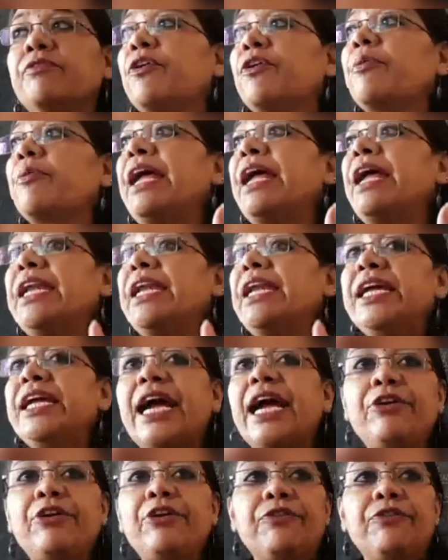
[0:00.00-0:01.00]
from any
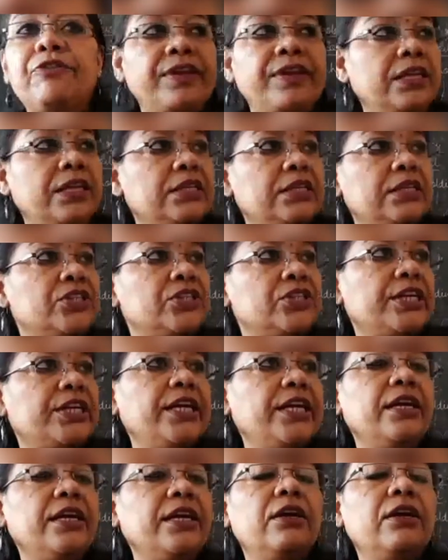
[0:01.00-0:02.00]
kind of an
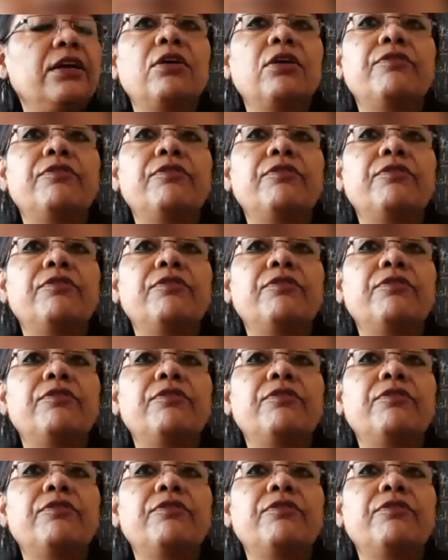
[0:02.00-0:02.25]
injury,